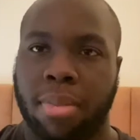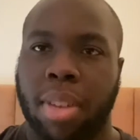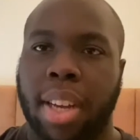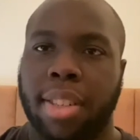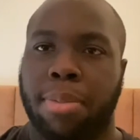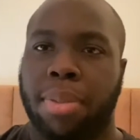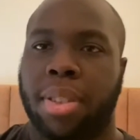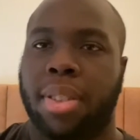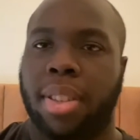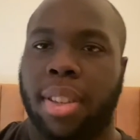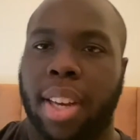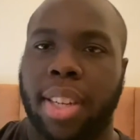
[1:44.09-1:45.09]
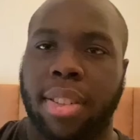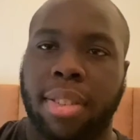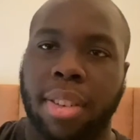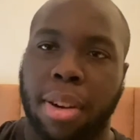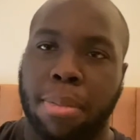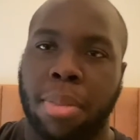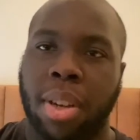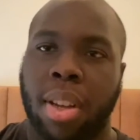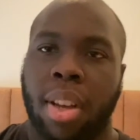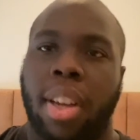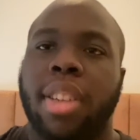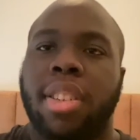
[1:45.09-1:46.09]
I especially liked
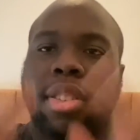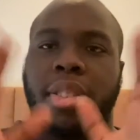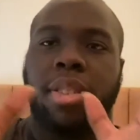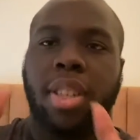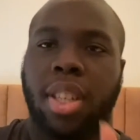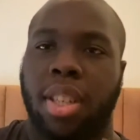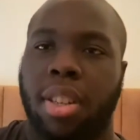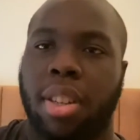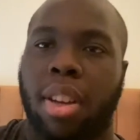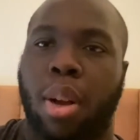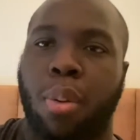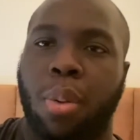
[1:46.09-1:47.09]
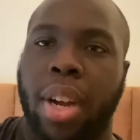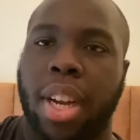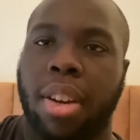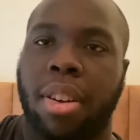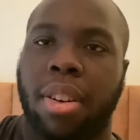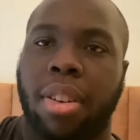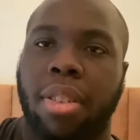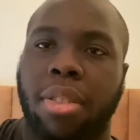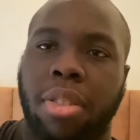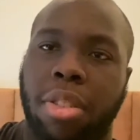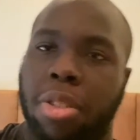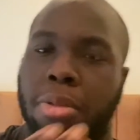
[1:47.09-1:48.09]
the scene where,
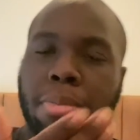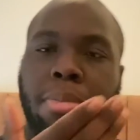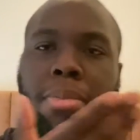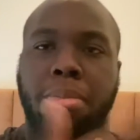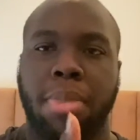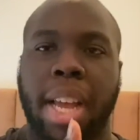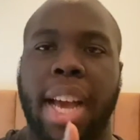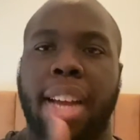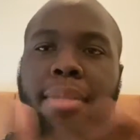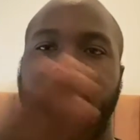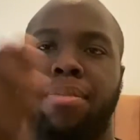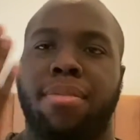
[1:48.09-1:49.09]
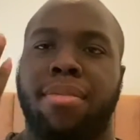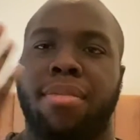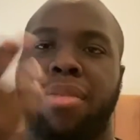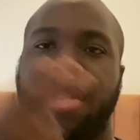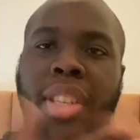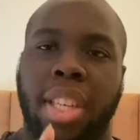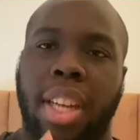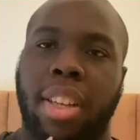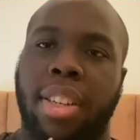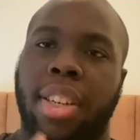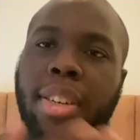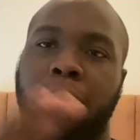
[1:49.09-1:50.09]
you know, Nat,
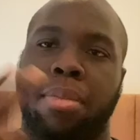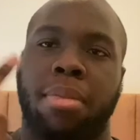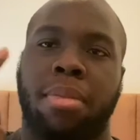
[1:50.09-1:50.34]
Yelena,